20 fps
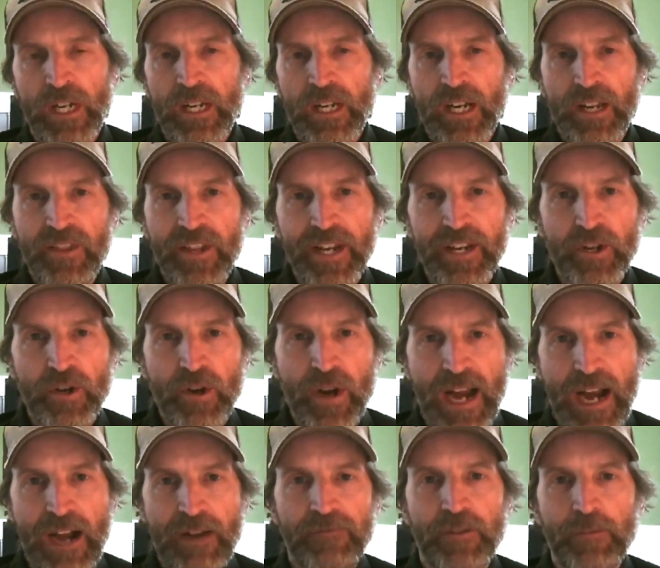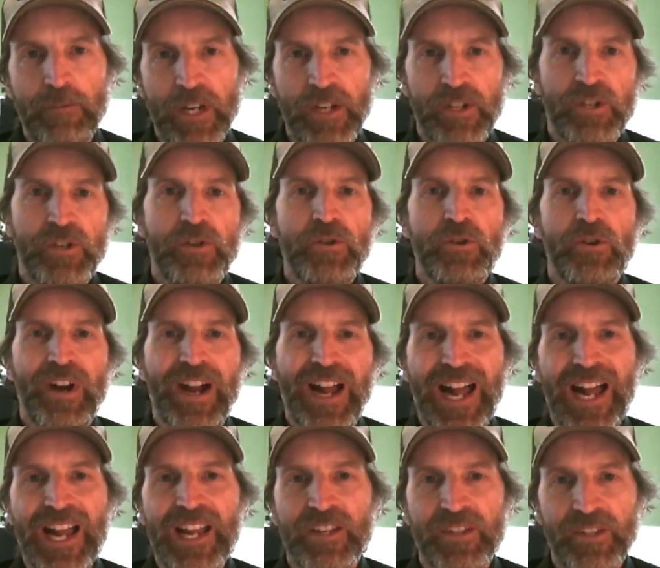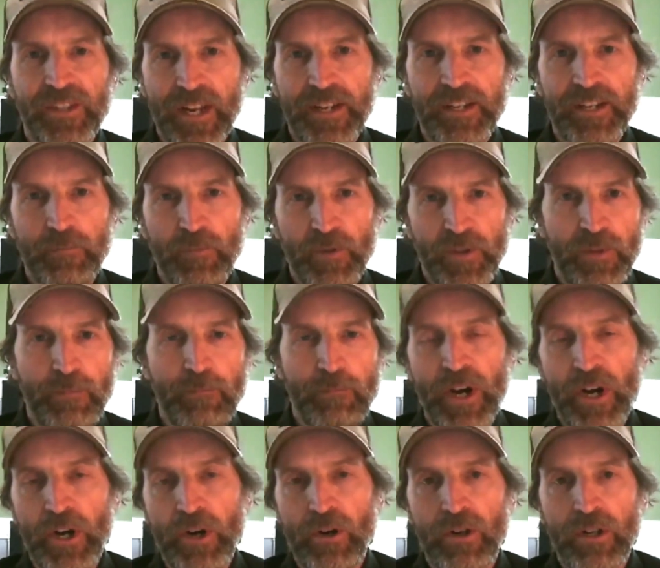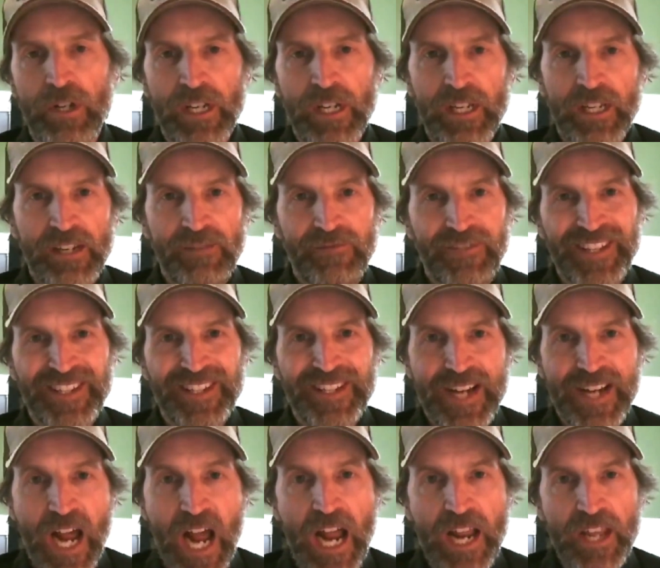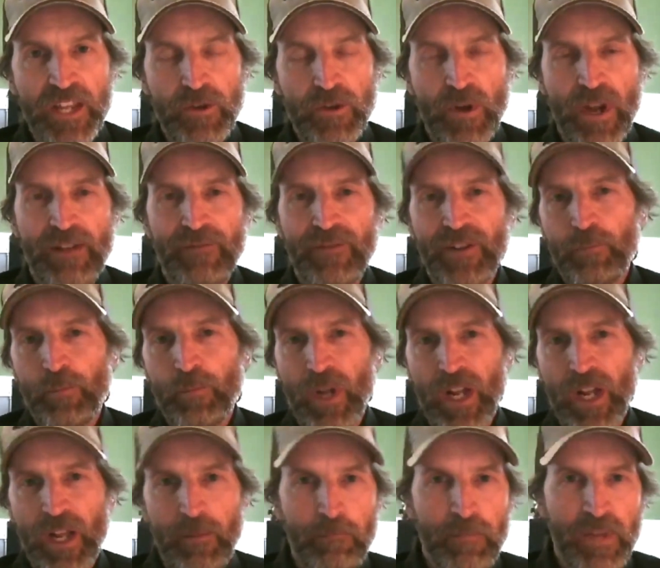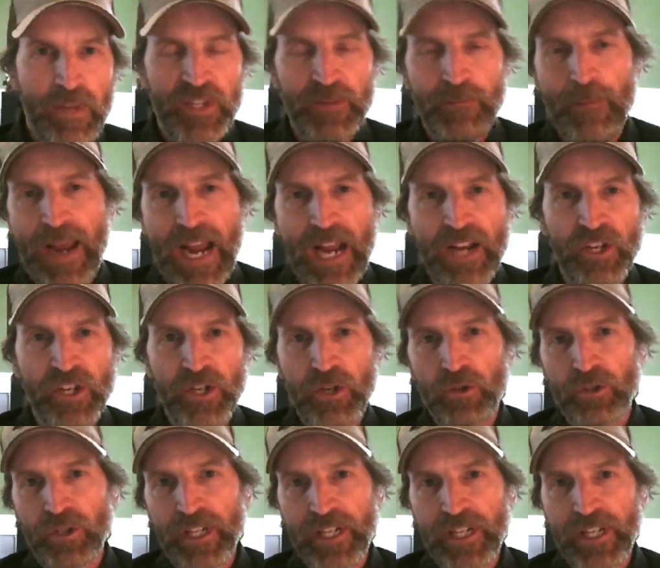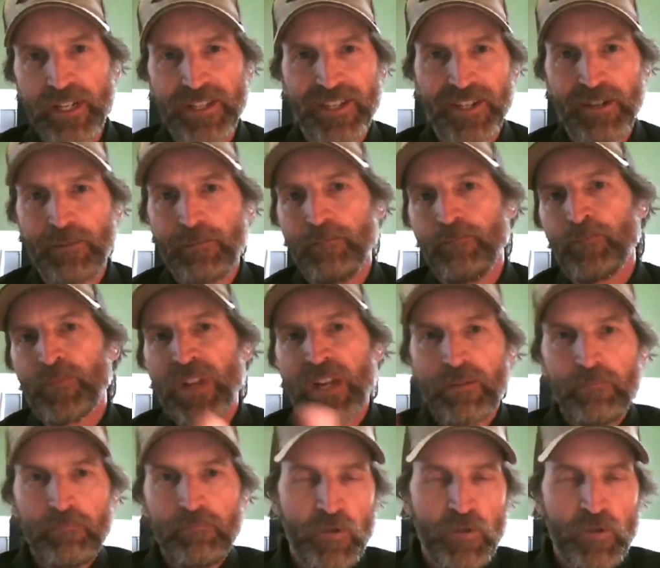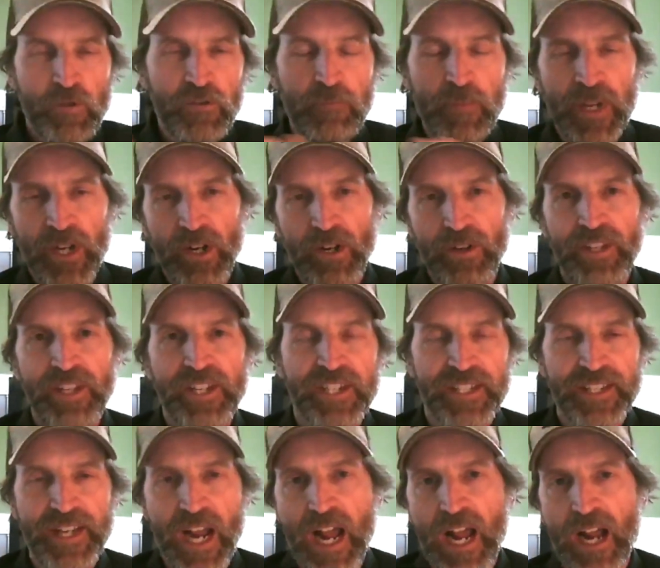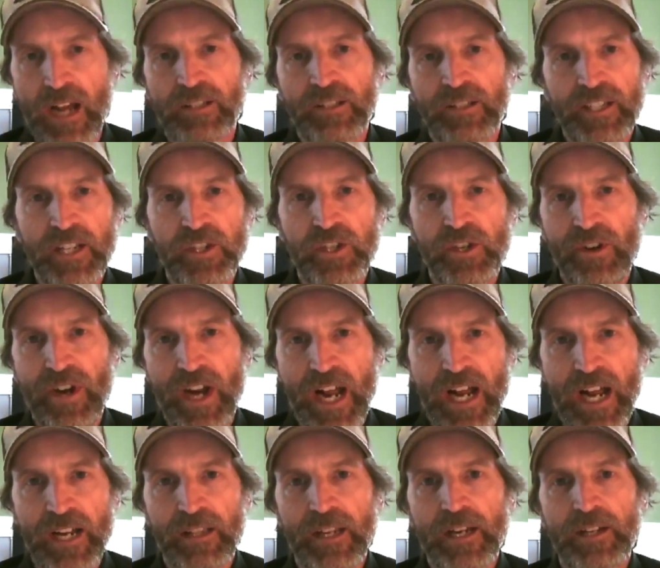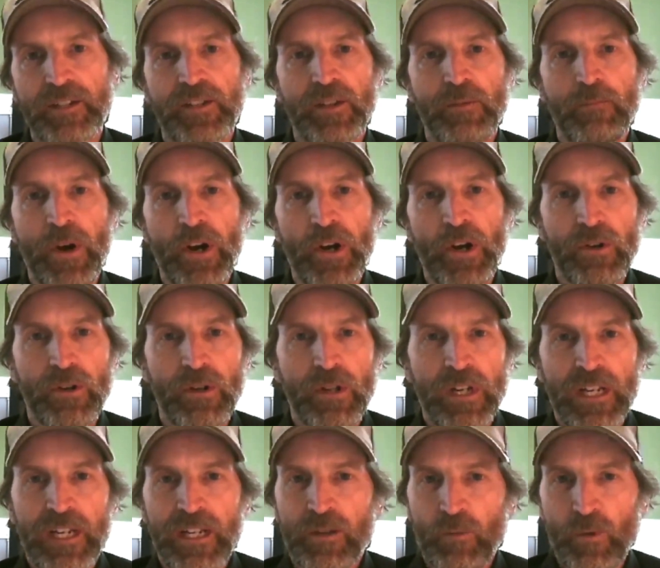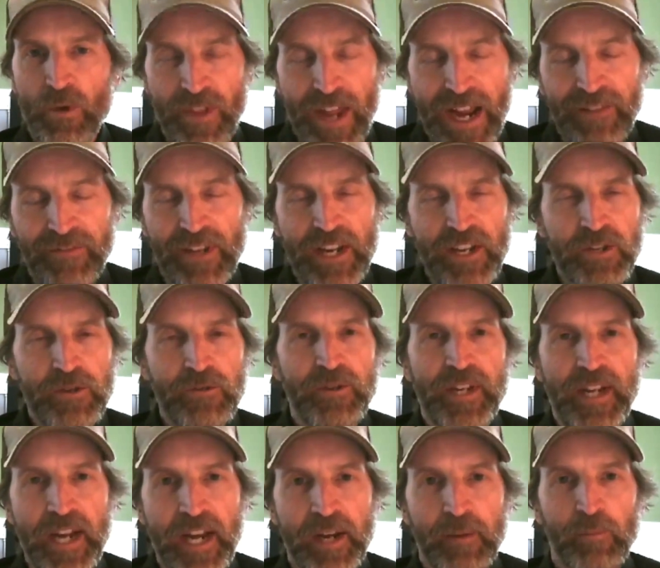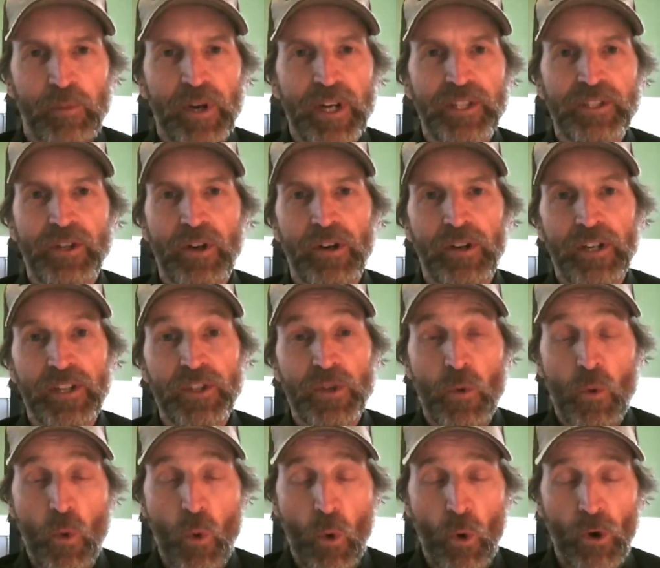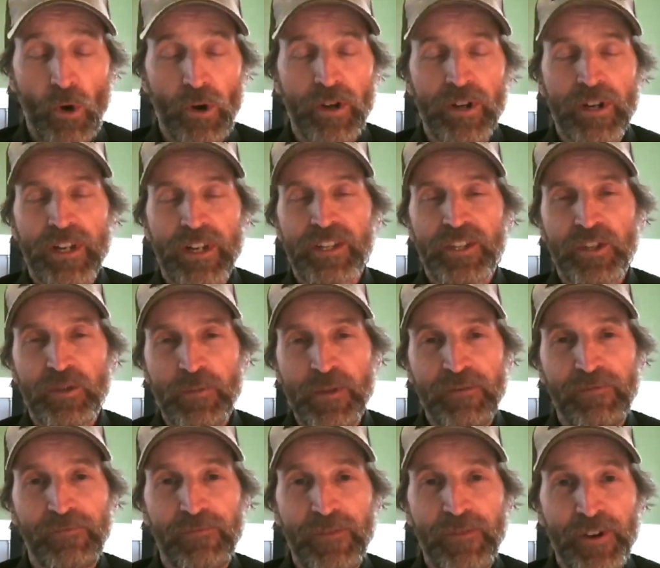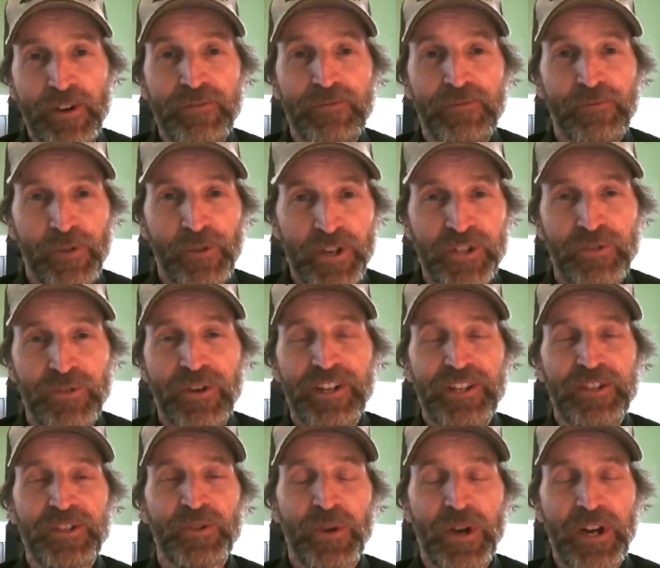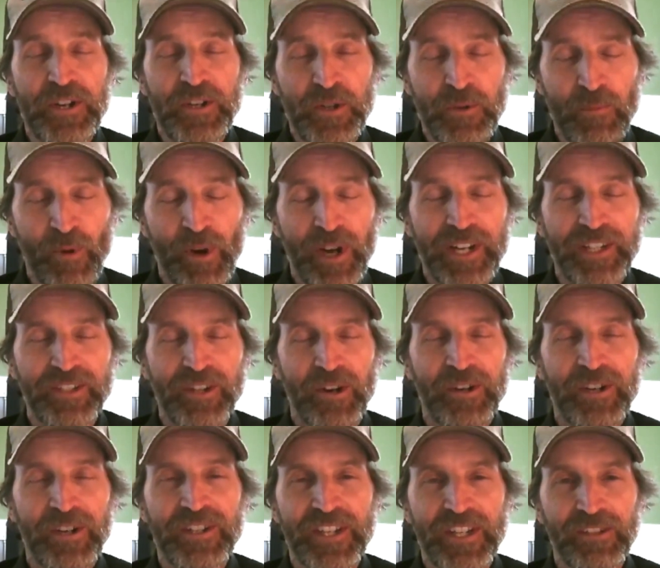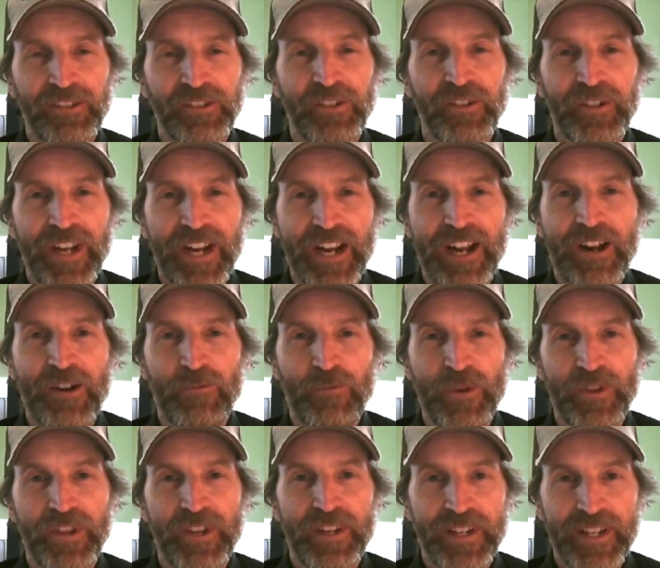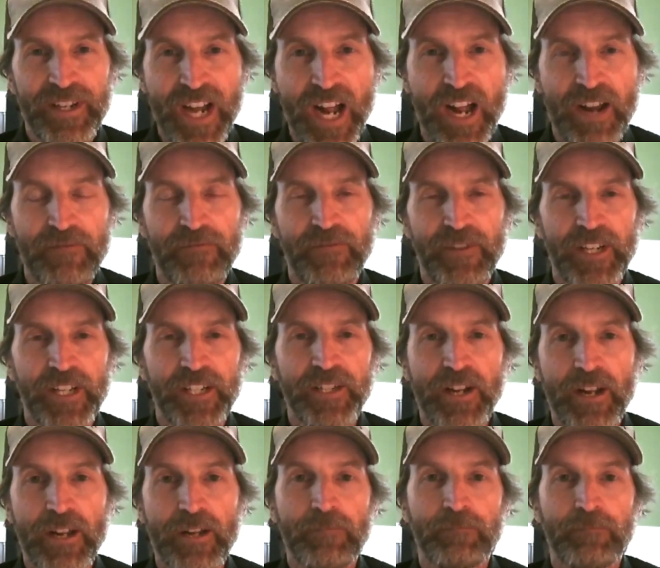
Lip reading: And then you have to make sure your eye is lined up with the barrel. If it's not, you have a mismatch and you'll need some movement on the stock to get your eye aligned to the barrel. Without that, you can't break targets, or you'll be very frustrated trying to break targets and learn how with a non-fitted gun.